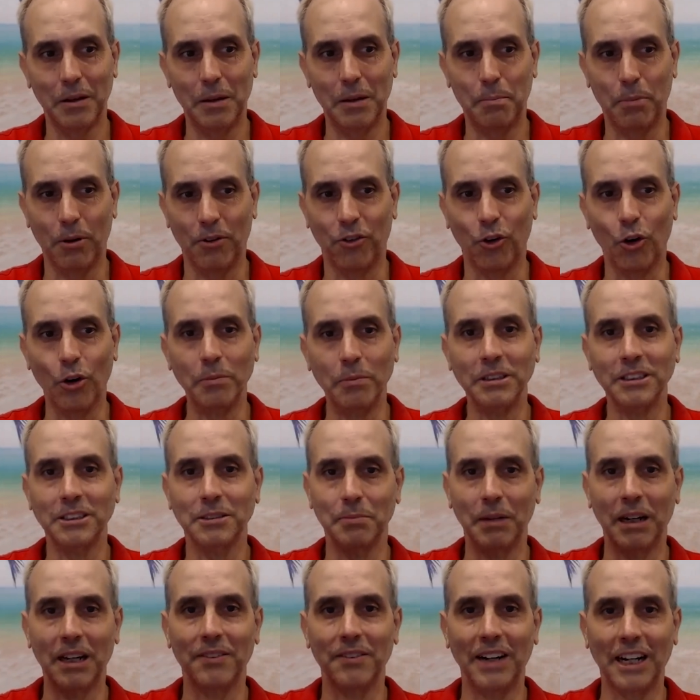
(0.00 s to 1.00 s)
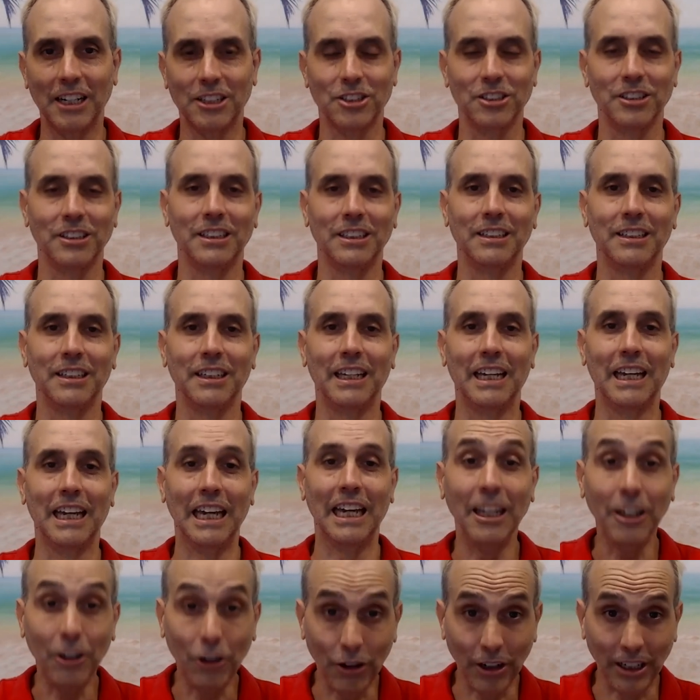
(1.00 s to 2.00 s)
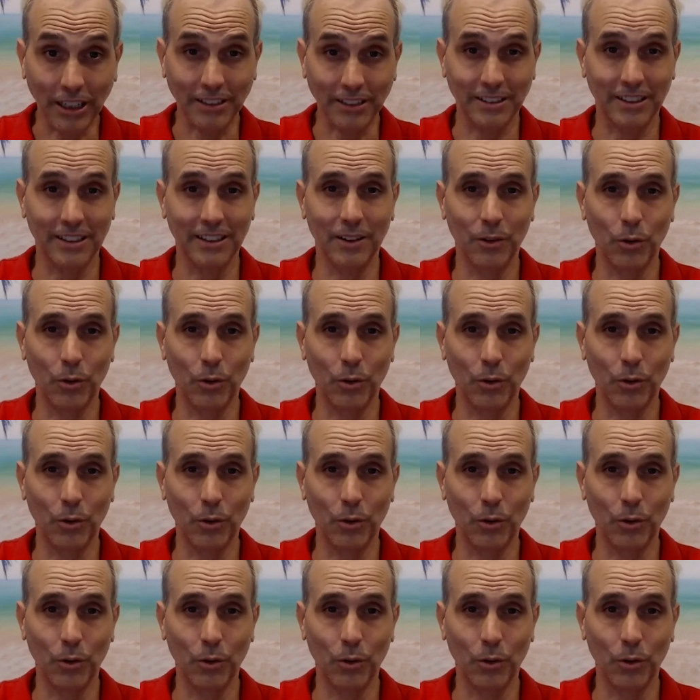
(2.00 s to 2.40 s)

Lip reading: performance might have actually increased,